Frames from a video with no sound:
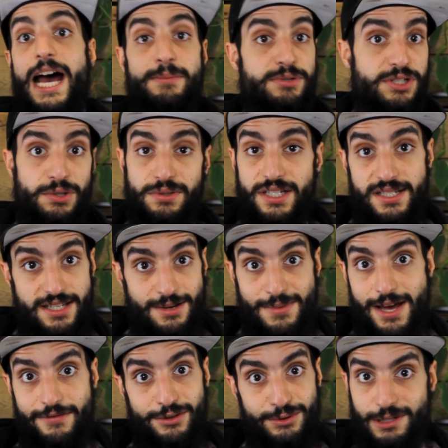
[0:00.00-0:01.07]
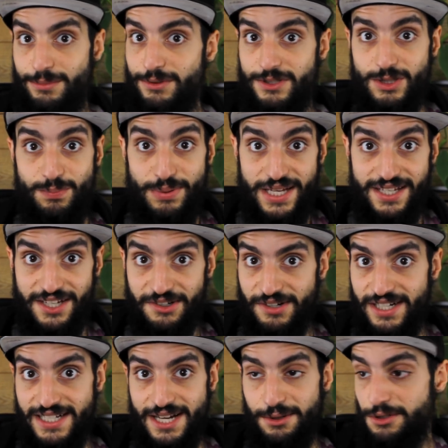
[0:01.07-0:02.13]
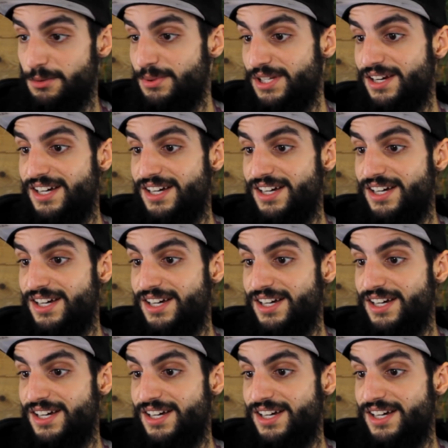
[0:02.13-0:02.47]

I'm so dizzy, I'm having trouble speaking right now, to be